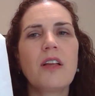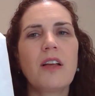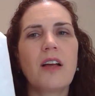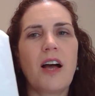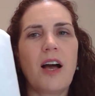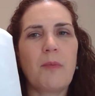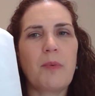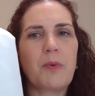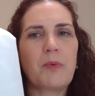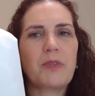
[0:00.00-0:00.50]

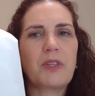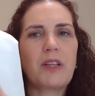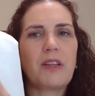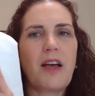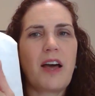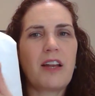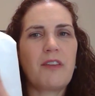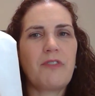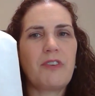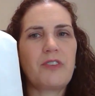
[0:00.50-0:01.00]
It was a
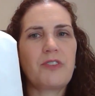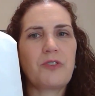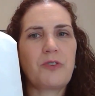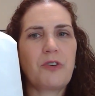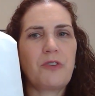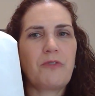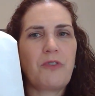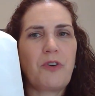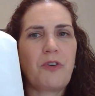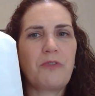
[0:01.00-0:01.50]
lot of it sort
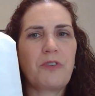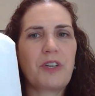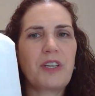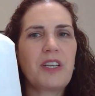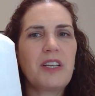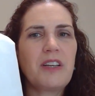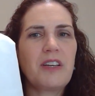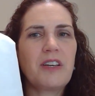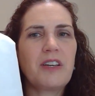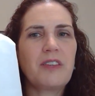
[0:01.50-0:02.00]
of over
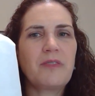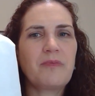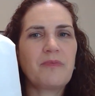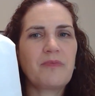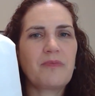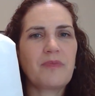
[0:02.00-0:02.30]
here.